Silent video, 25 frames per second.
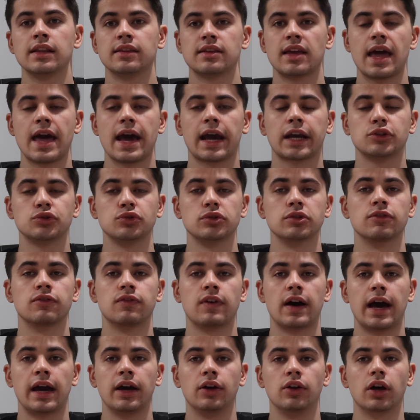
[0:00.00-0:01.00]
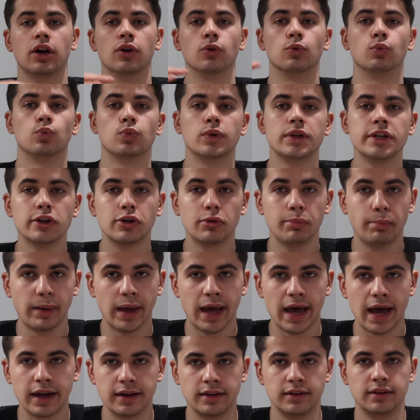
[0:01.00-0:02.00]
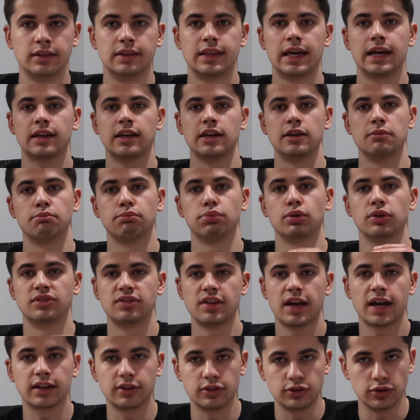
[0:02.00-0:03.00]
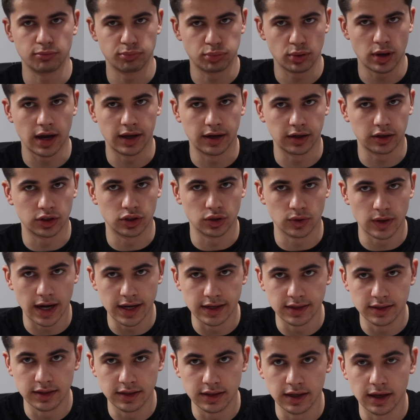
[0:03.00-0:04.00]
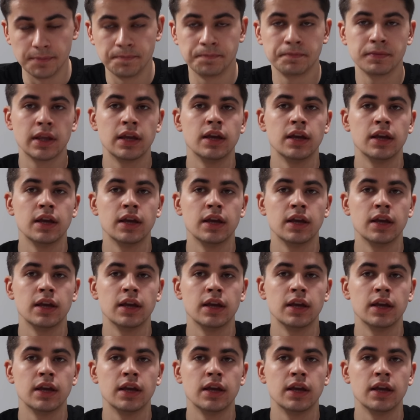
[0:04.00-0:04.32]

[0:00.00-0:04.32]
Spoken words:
to actually file a real patent that can protect your product or idea.